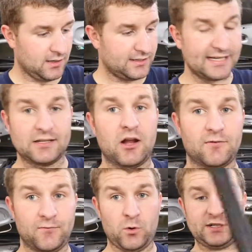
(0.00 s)
It takes a lot
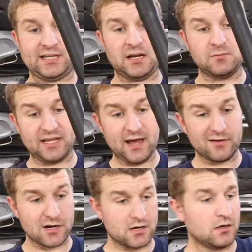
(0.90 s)
of force to get them
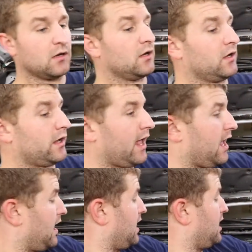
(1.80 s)
together,
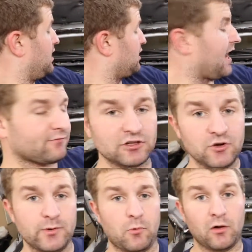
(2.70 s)
and I have to
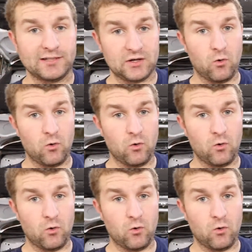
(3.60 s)
do it while it's